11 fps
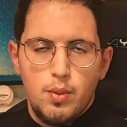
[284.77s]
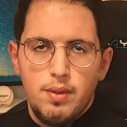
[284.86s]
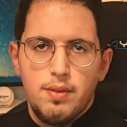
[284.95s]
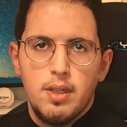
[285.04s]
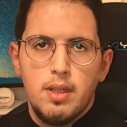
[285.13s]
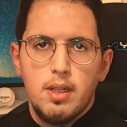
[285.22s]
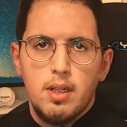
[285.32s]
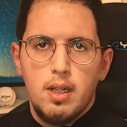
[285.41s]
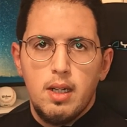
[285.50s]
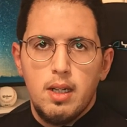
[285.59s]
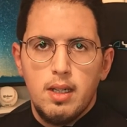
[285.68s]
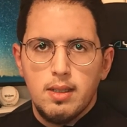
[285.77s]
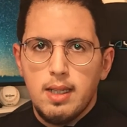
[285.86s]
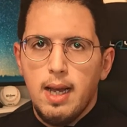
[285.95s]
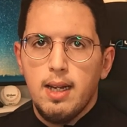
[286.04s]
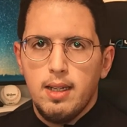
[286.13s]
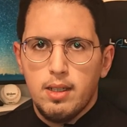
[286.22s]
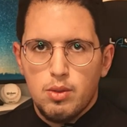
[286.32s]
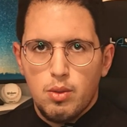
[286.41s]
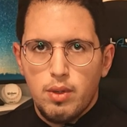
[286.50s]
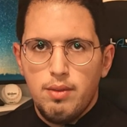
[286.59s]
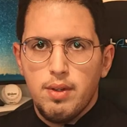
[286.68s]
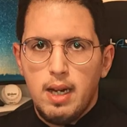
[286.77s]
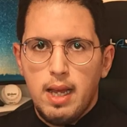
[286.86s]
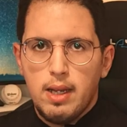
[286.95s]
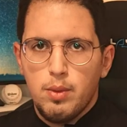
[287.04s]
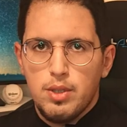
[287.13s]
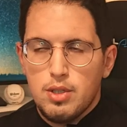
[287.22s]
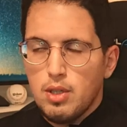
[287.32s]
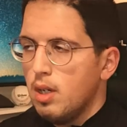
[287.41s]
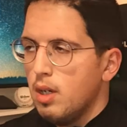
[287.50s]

Riffian dialect or Riffian language,